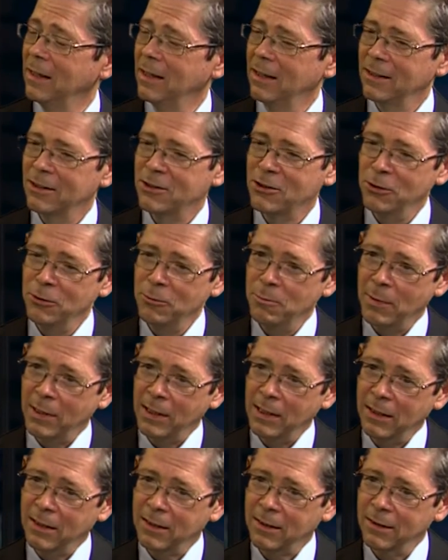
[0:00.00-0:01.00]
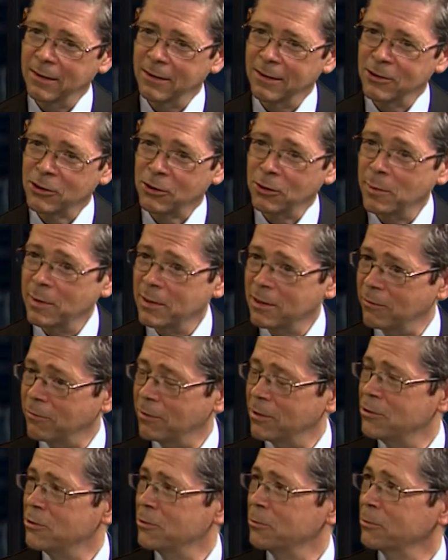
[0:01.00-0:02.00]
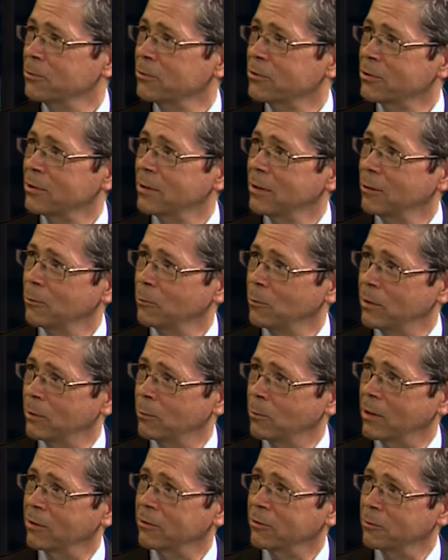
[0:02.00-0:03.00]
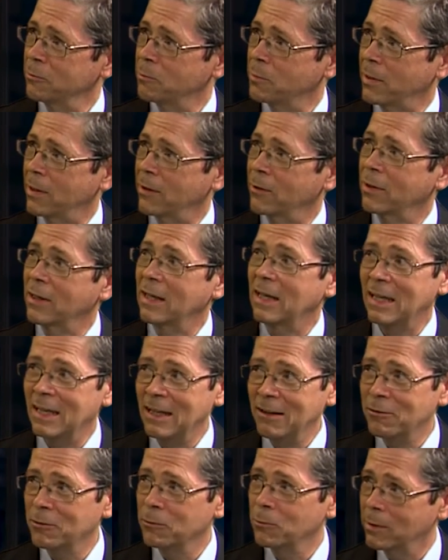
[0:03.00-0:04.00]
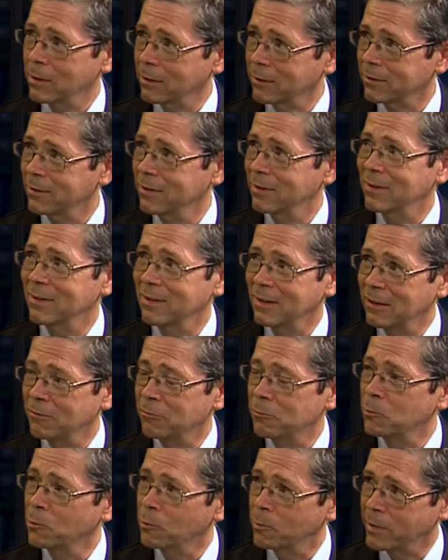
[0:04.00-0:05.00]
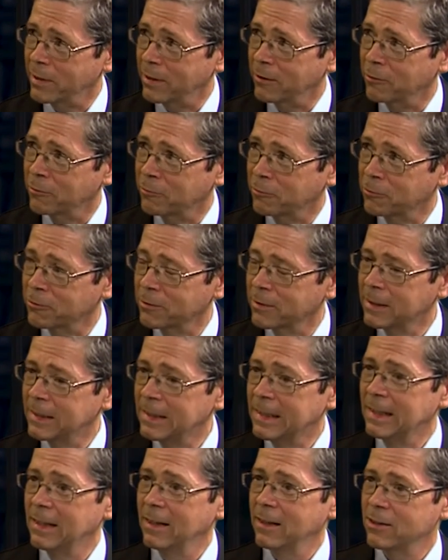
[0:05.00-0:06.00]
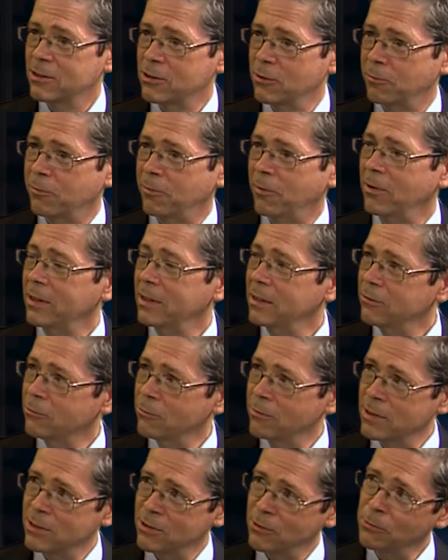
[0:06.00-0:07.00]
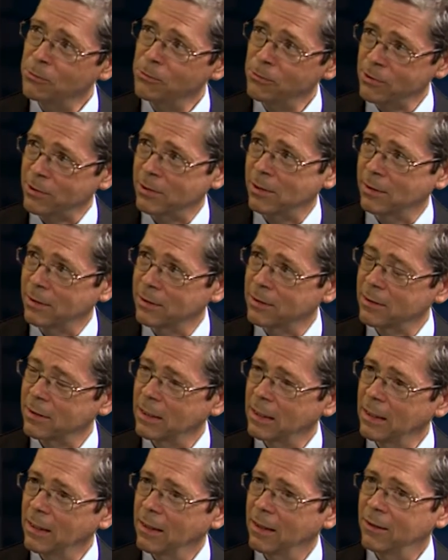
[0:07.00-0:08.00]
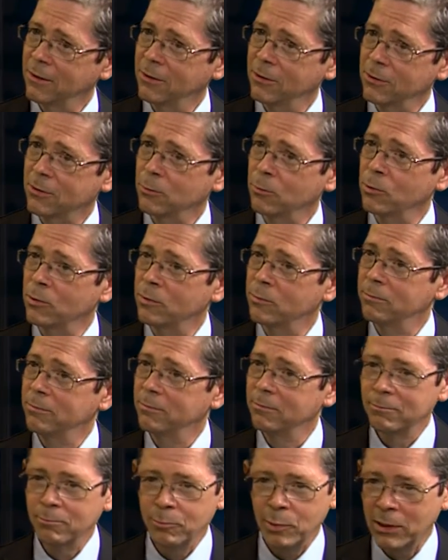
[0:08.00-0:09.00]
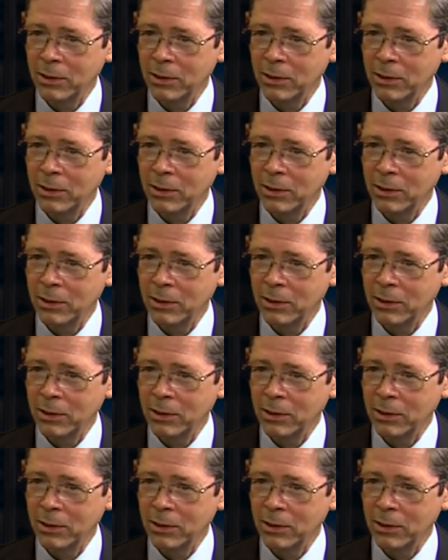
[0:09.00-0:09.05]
to make some individuals with wealth and power even wealthier and even more powerful, to find resources that would be the